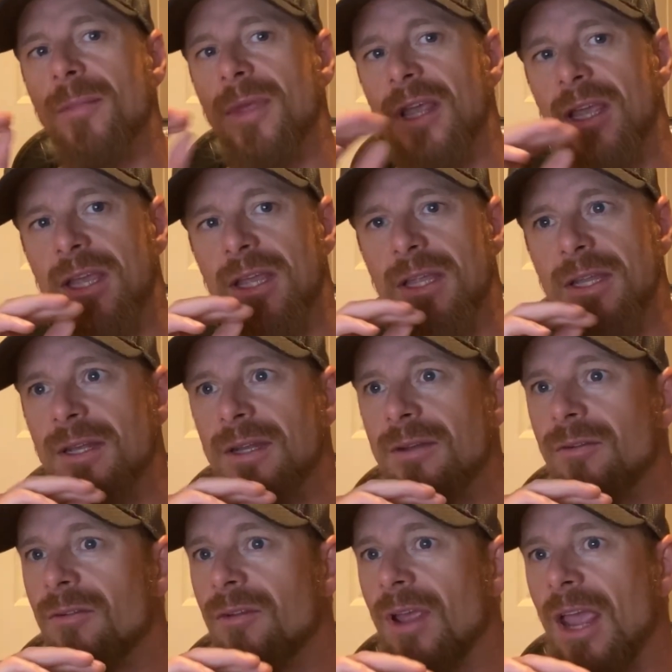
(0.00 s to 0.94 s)
in
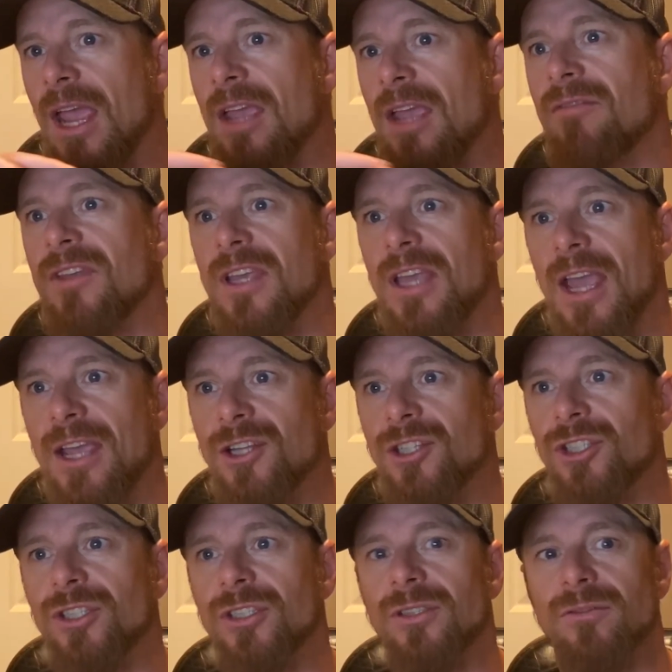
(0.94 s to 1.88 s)

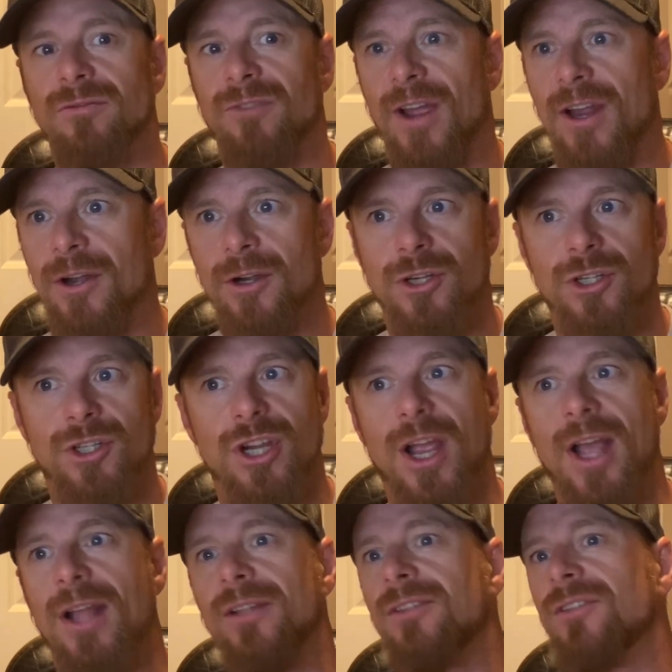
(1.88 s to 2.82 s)
aviation, fighter
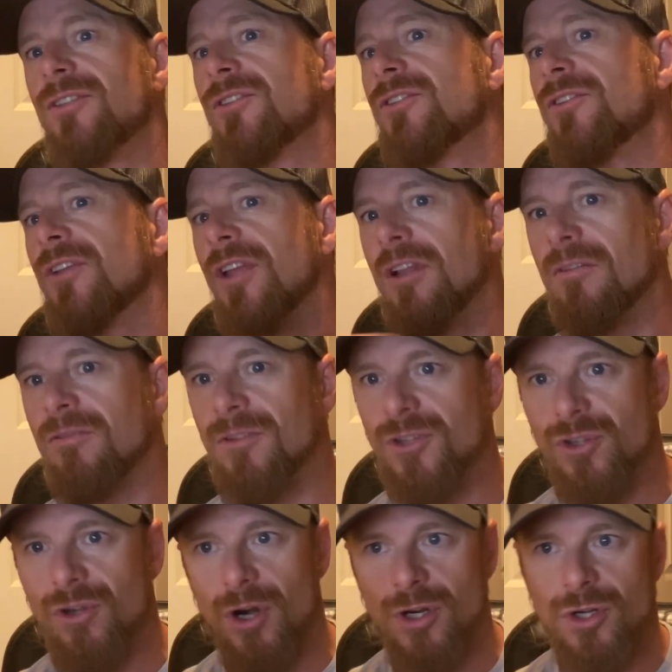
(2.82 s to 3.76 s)
jets,
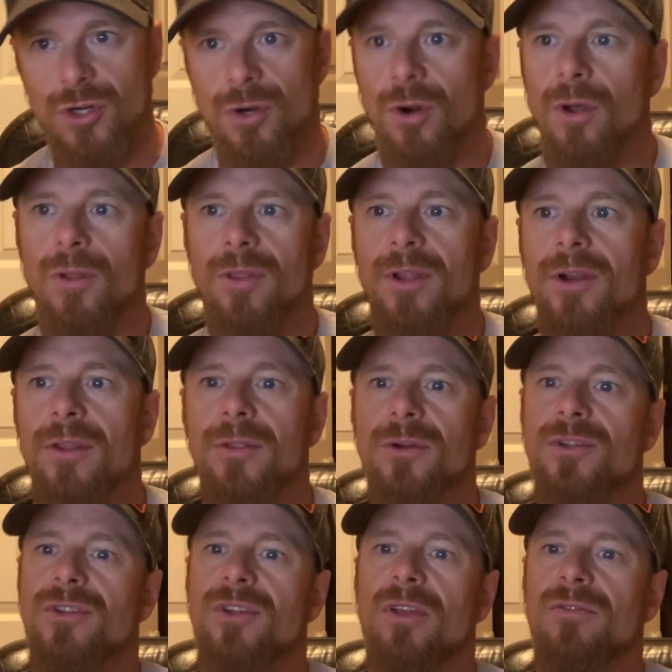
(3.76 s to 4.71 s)
infrastructure, all that other
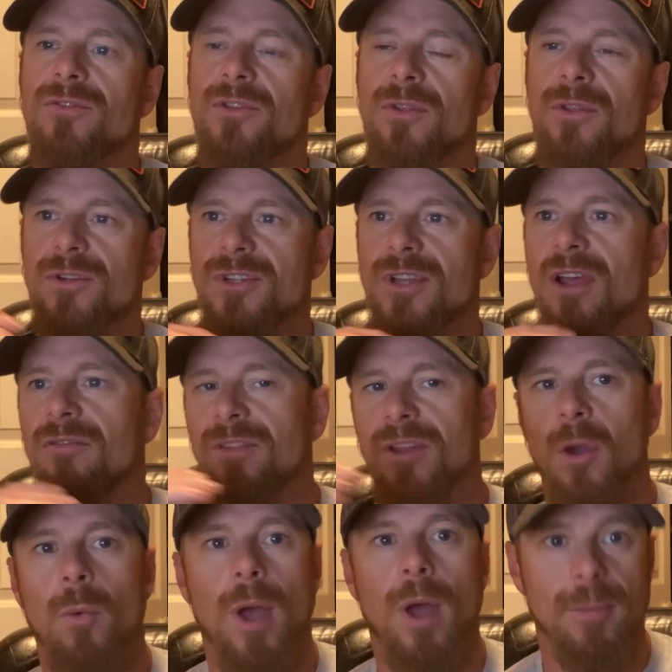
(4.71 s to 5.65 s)
stuff. So there's definitely
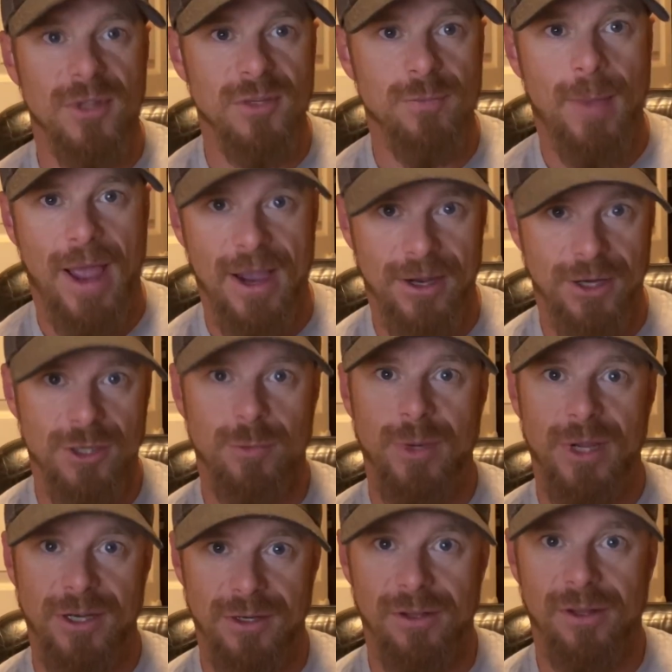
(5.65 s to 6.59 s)
a weapons package
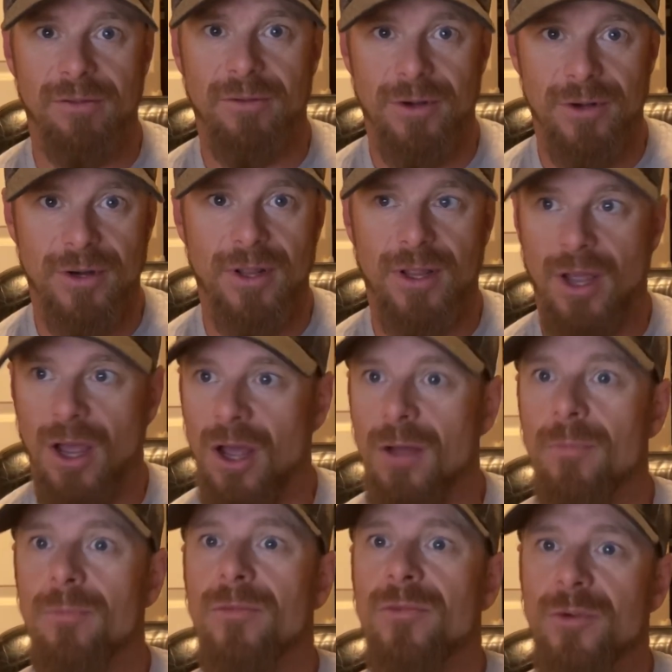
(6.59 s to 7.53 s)
being delivered
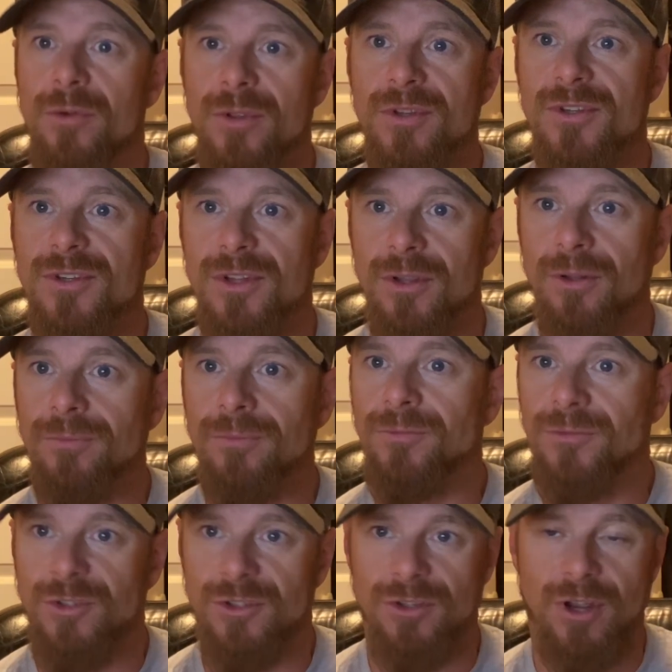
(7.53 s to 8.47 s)
through this deal
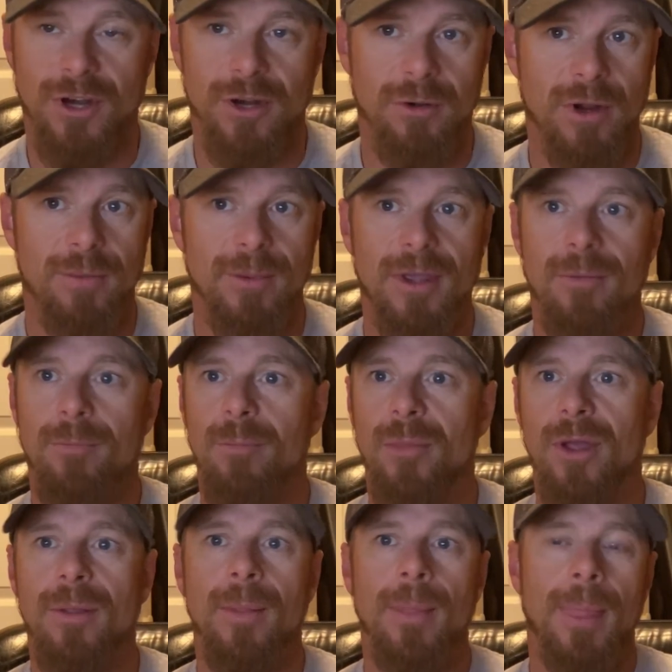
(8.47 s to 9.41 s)
to Saudi Arabia.
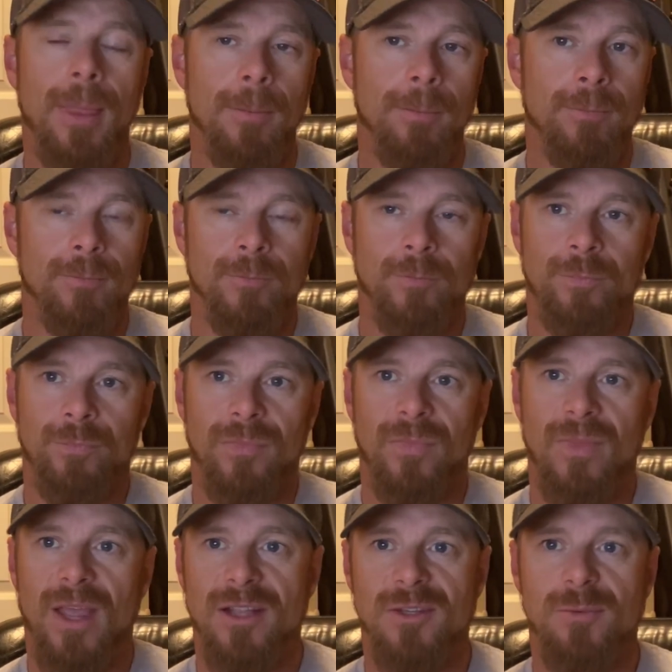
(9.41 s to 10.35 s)
But
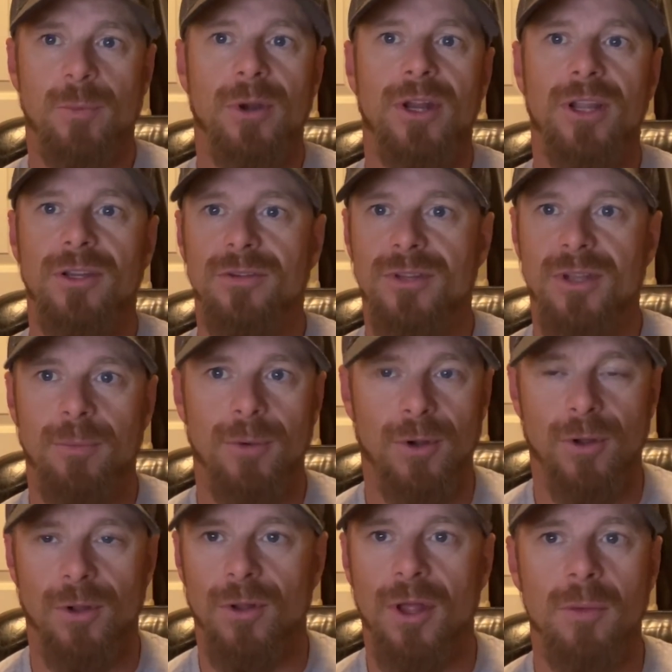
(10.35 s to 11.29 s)
that's pretty
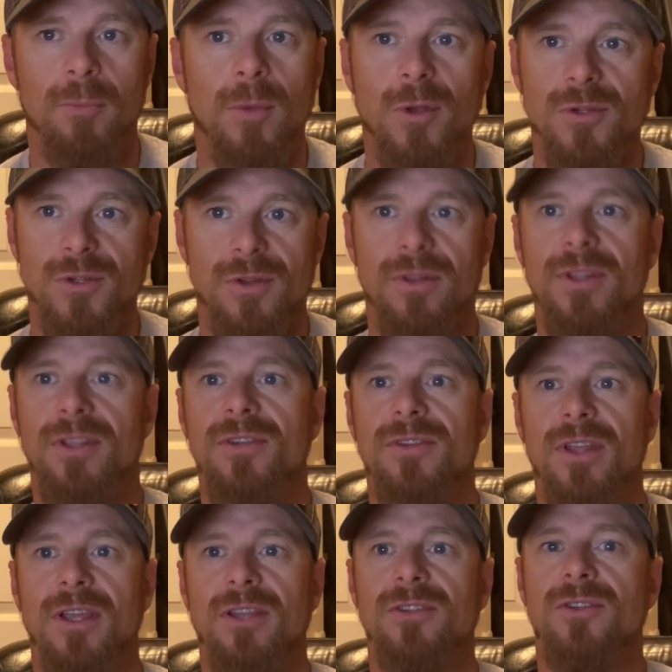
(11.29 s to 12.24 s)
typical on most of these
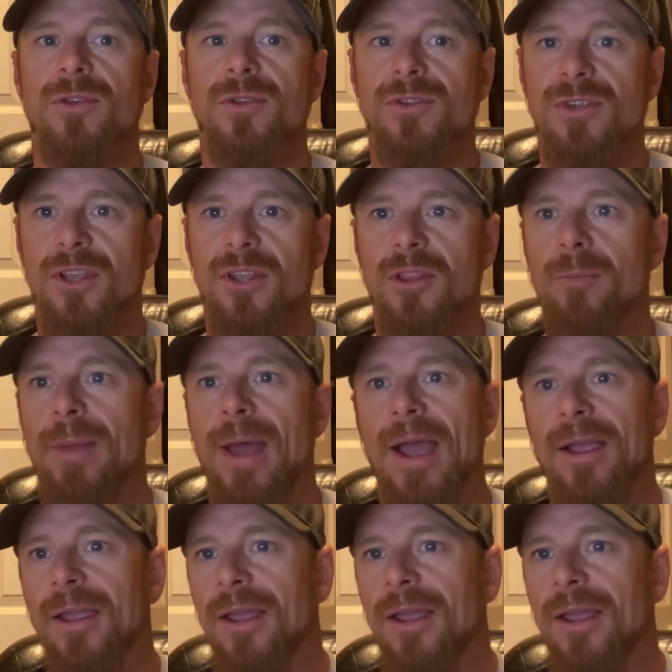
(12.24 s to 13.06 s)
things. You'll see on the back